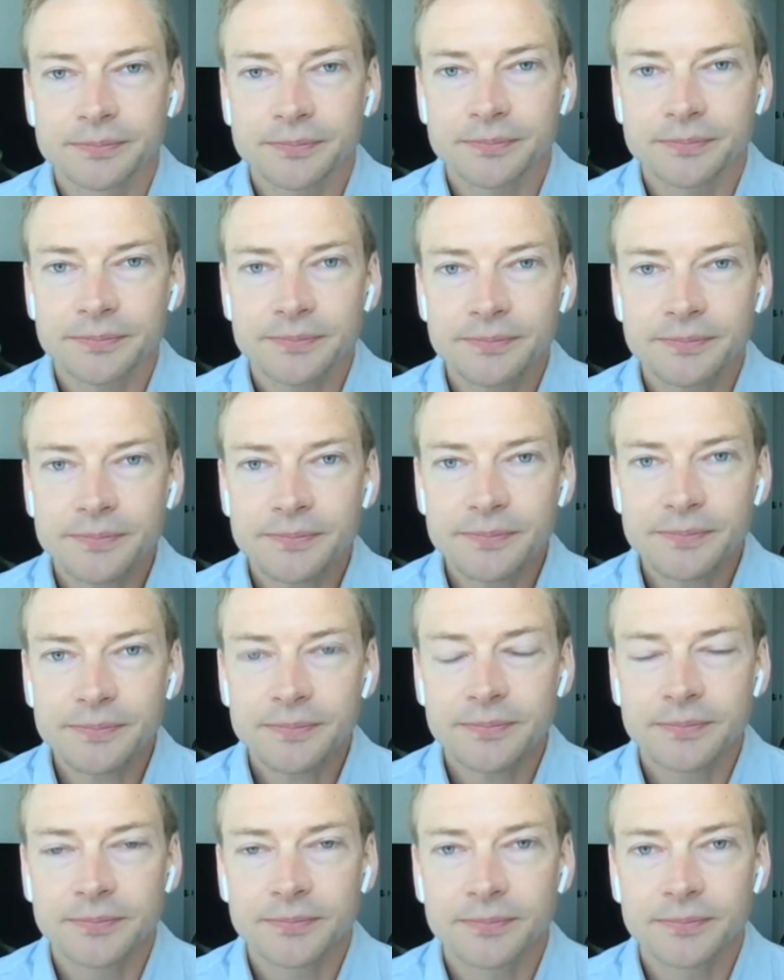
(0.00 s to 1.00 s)

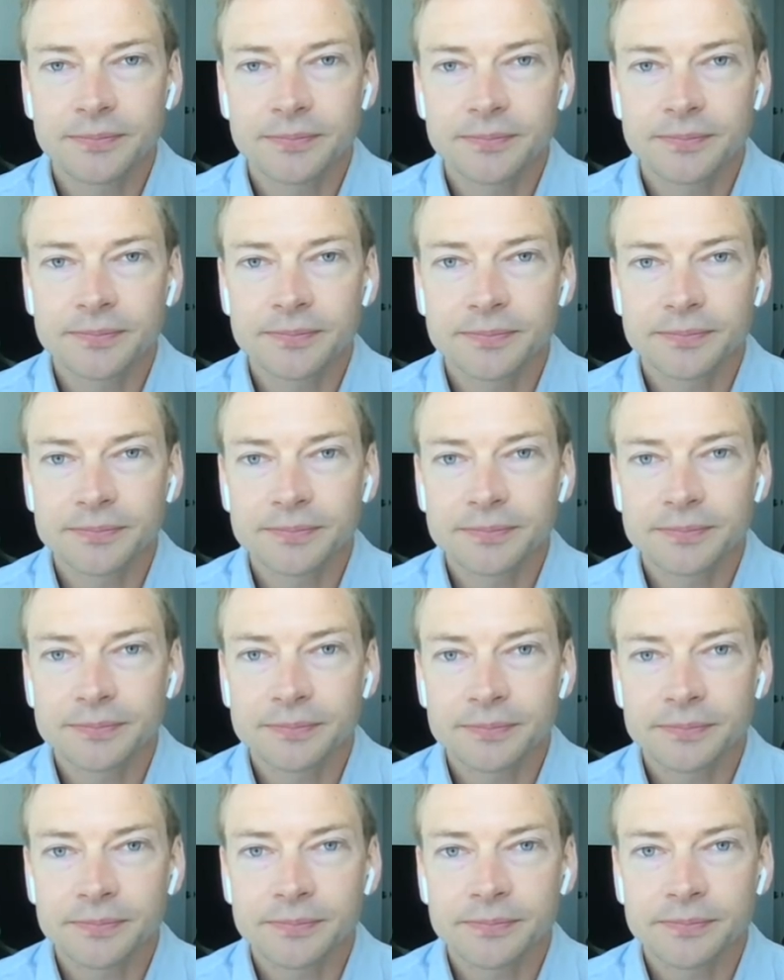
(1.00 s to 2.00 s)

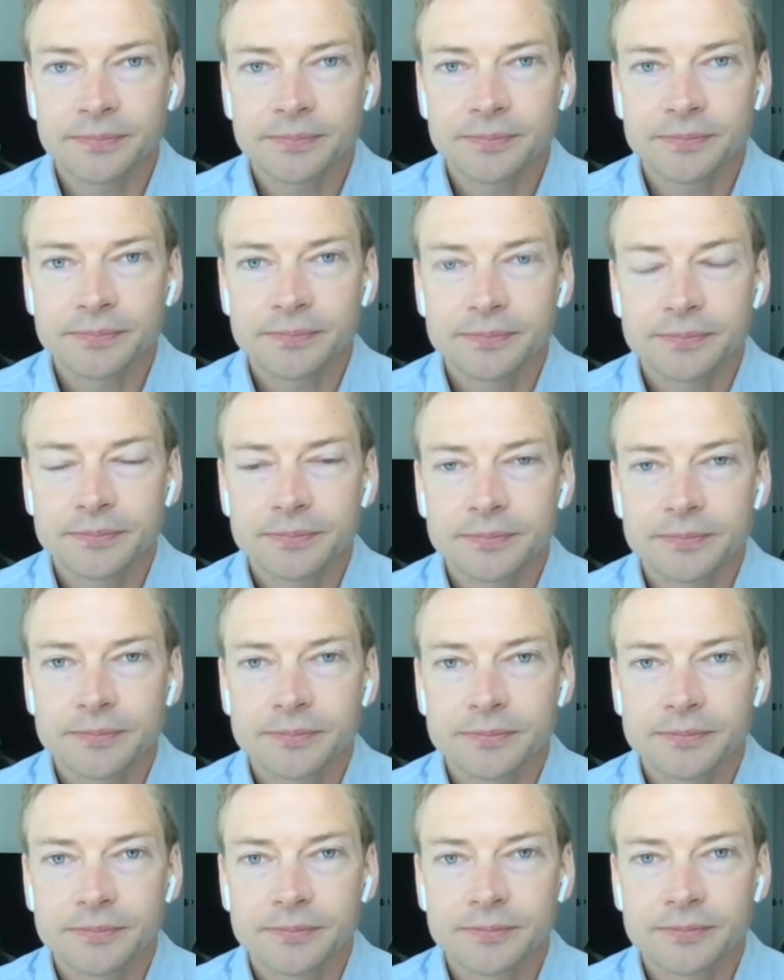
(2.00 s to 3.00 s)

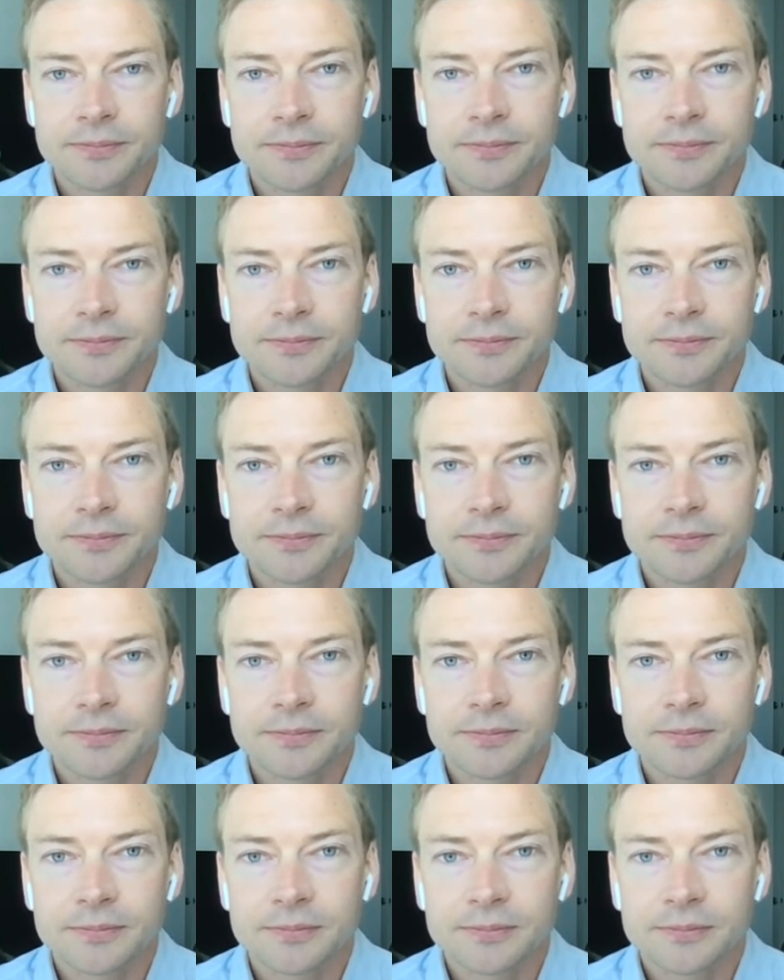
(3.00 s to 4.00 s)

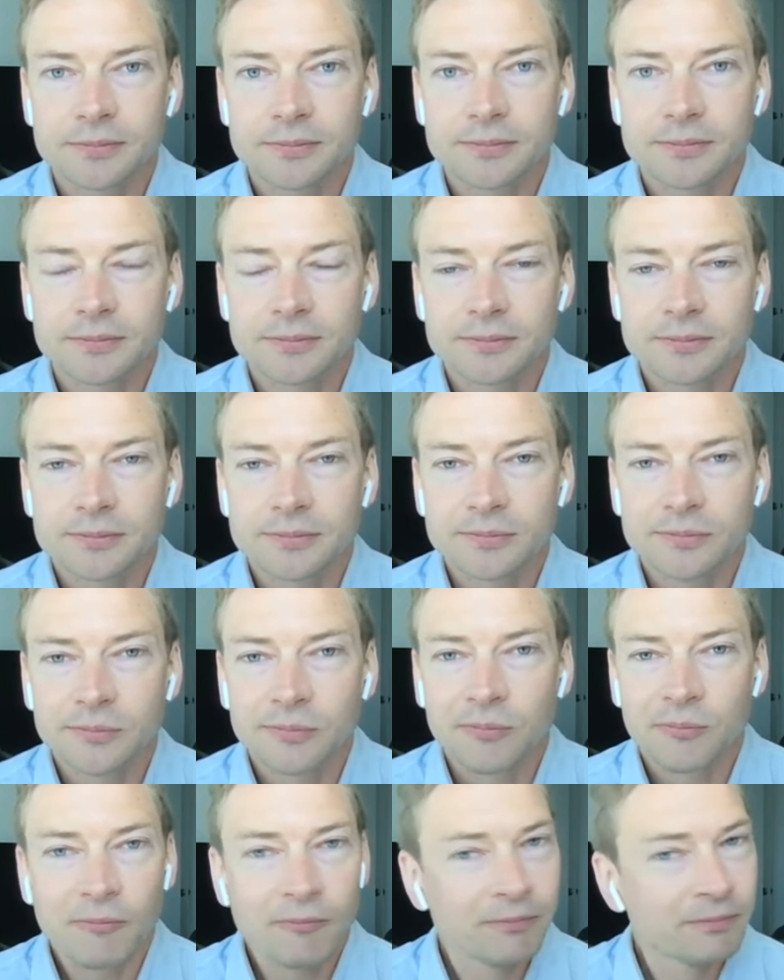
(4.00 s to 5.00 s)

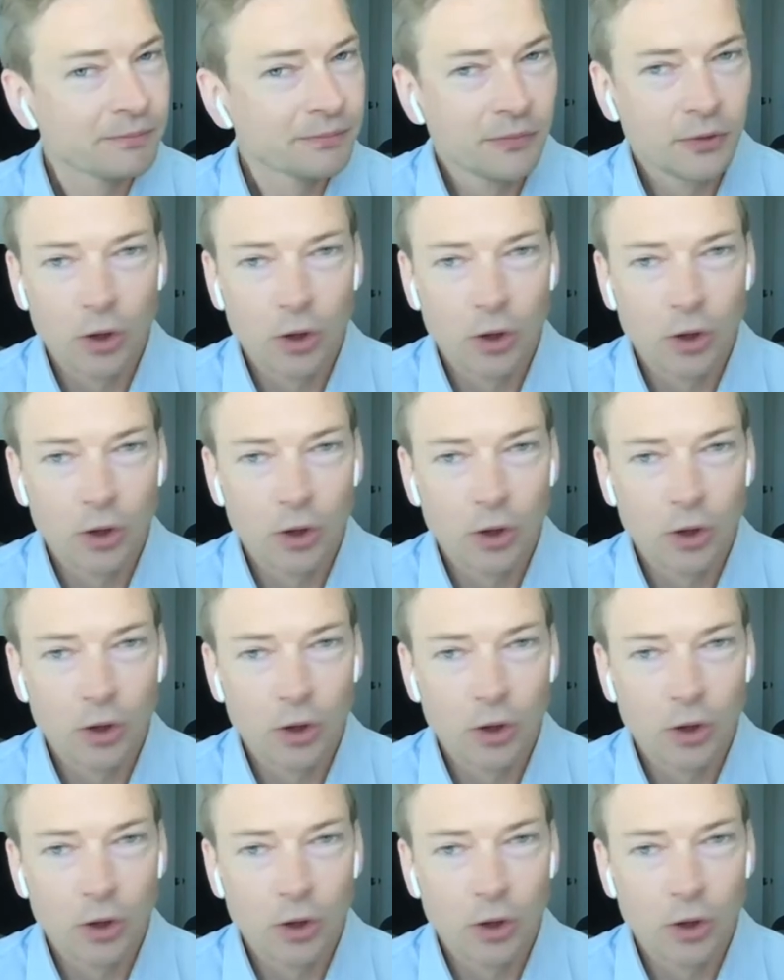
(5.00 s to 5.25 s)
No words are spoken by the person on screen.